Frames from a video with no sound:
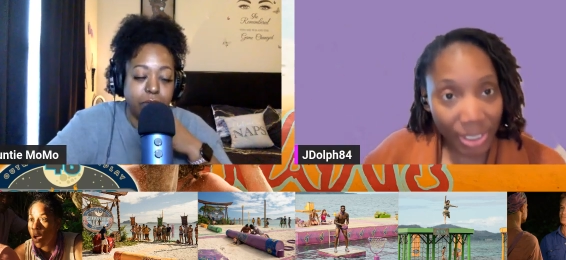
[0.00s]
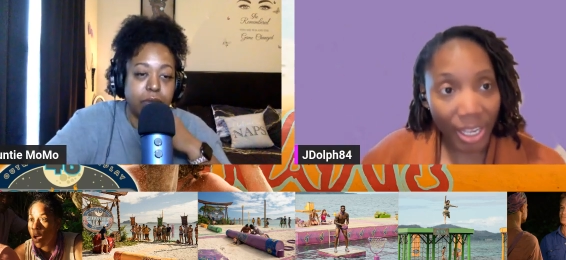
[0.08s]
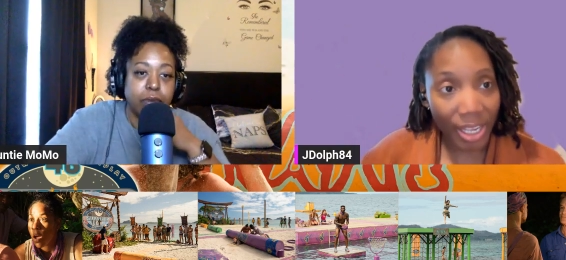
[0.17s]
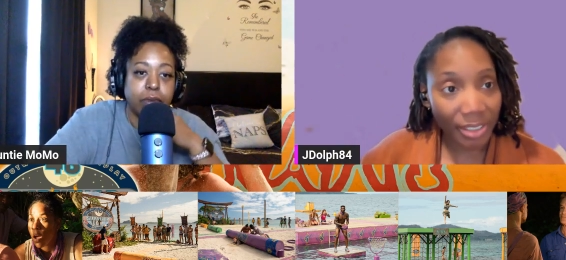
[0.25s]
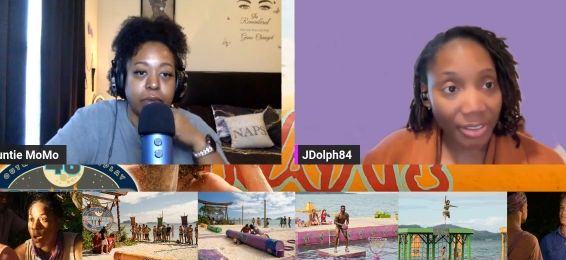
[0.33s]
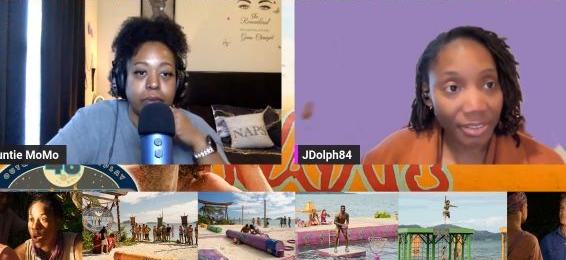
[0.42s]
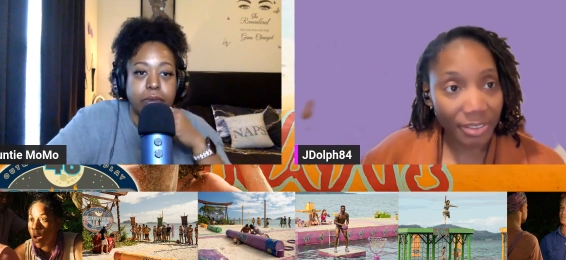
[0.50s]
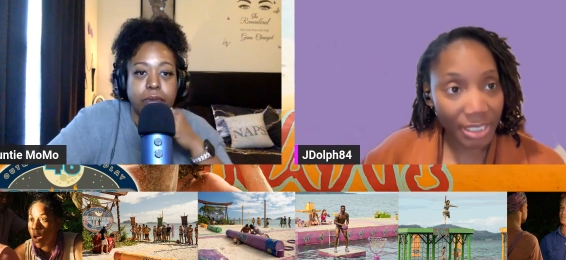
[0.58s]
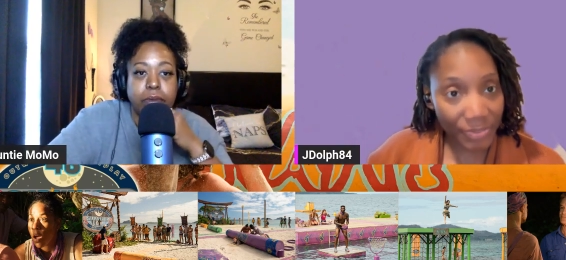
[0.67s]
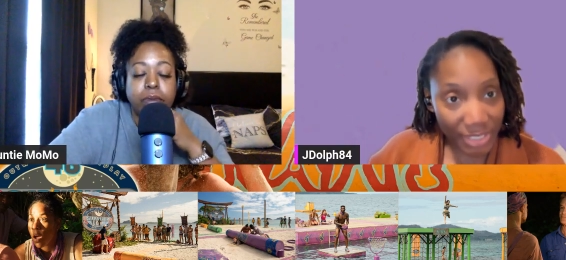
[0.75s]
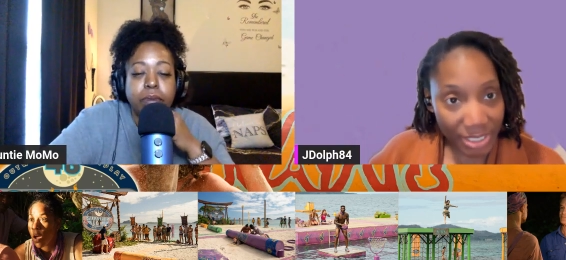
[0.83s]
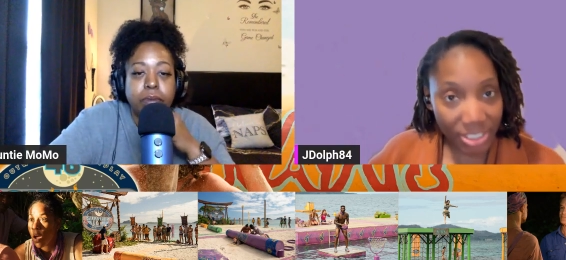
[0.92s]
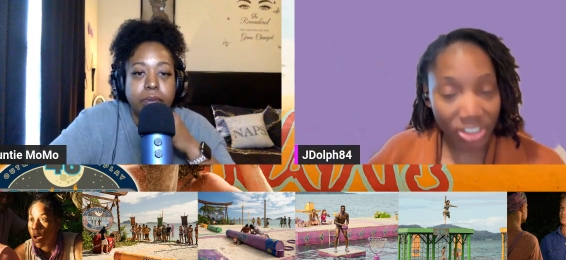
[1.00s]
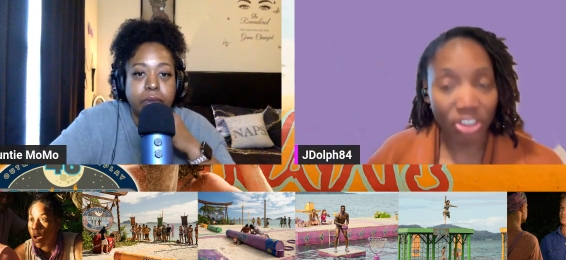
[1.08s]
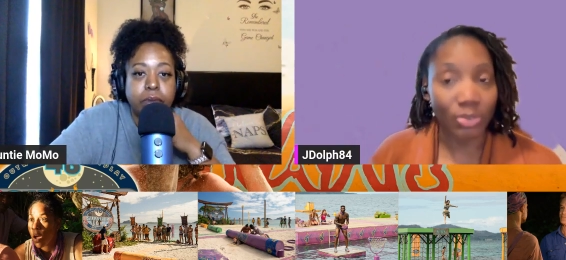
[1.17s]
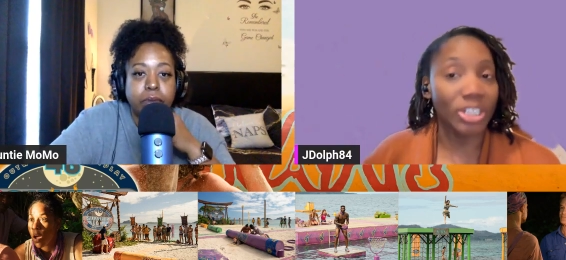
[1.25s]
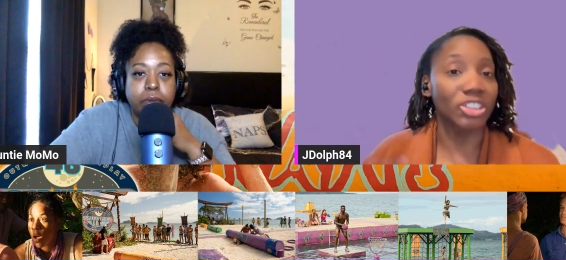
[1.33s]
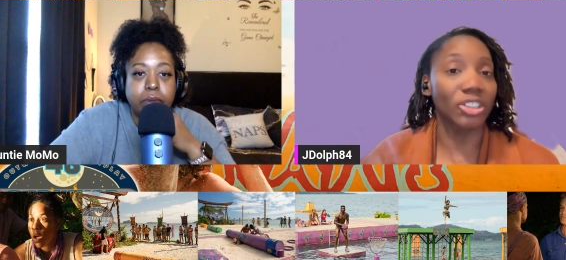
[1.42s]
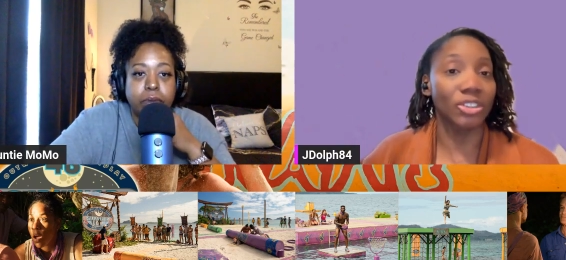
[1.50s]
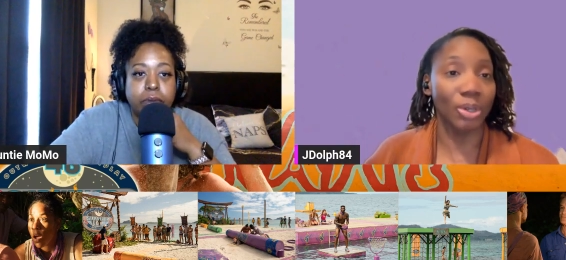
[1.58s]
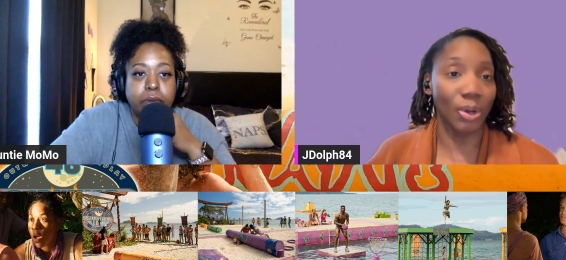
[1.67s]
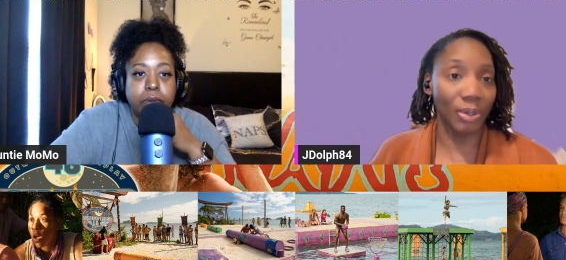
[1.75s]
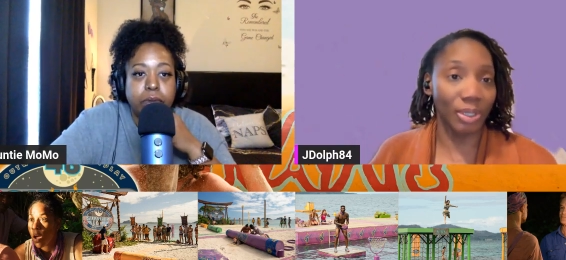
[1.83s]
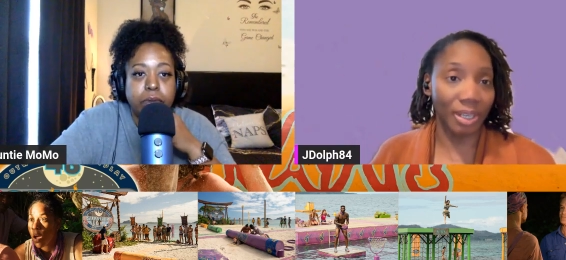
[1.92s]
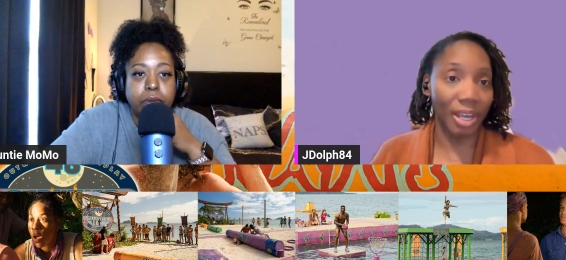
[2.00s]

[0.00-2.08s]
Speaker 1: uh, living situation, growing